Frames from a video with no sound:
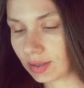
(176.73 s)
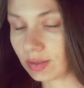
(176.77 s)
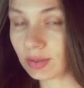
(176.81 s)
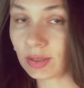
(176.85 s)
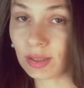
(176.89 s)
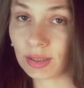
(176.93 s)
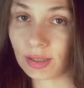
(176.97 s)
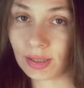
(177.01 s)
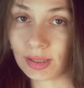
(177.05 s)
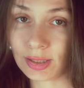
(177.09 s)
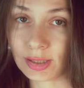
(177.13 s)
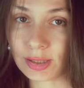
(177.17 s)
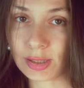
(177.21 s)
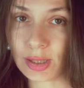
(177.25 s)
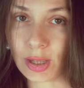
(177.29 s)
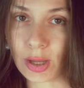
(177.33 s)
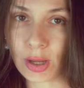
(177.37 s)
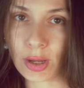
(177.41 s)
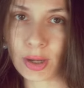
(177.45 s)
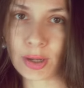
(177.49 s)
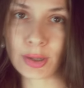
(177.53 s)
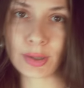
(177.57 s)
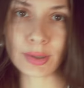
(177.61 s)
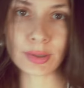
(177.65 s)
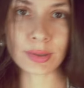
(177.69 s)
you can
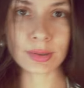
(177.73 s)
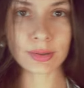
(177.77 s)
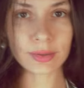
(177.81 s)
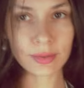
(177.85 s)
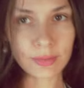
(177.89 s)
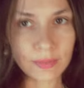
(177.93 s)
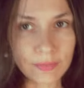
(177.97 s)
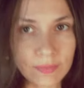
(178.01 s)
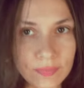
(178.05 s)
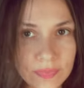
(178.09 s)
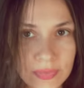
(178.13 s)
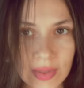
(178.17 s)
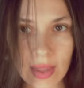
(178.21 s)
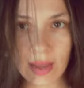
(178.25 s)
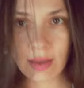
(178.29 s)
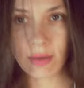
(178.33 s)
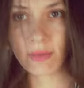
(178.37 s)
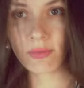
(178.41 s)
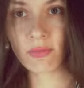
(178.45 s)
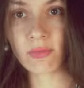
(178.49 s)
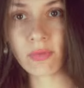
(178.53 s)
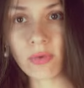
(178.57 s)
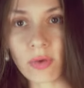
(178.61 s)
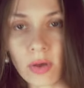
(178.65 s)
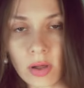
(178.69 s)
glow,
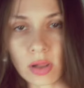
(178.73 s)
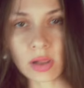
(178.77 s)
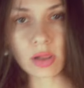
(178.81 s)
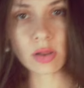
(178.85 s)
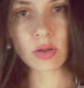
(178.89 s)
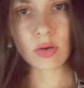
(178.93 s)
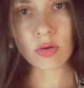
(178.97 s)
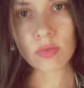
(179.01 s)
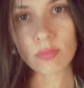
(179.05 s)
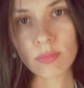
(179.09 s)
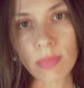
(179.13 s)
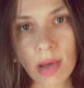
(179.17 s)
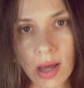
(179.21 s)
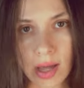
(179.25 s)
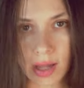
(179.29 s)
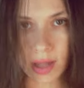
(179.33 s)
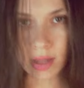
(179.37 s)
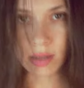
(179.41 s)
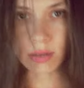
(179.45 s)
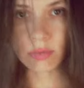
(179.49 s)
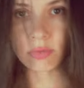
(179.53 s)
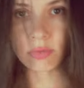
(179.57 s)
follow my